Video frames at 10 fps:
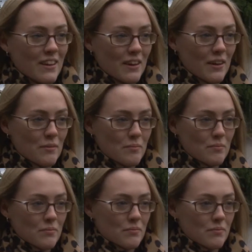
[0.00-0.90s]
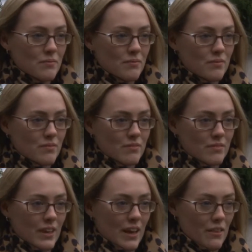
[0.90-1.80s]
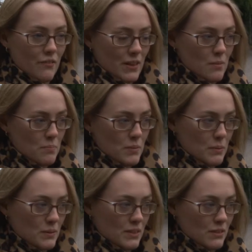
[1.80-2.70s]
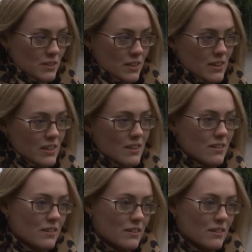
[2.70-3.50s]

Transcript: Um, yeah, the fact that people still study